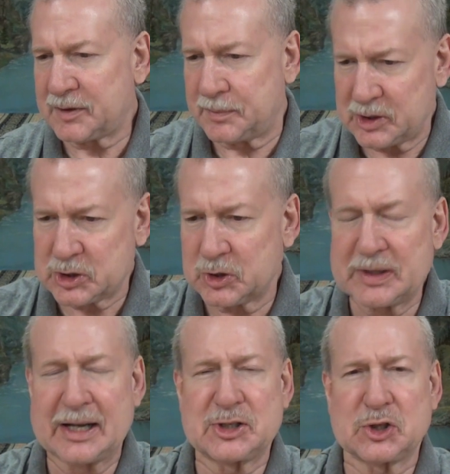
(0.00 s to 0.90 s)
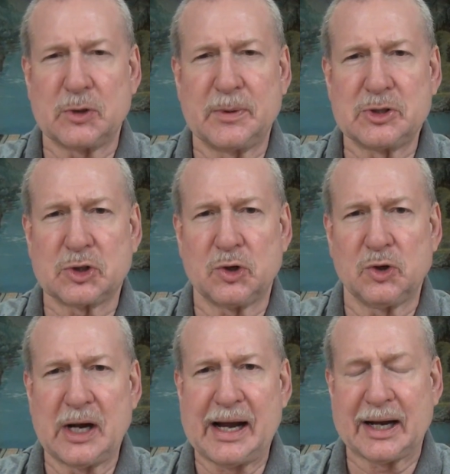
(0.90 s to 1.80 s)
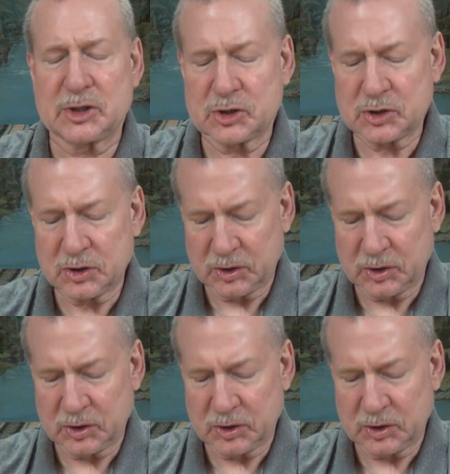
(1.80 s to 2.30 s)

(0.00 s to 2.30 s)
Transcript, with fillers: to be sure that sermon's correct.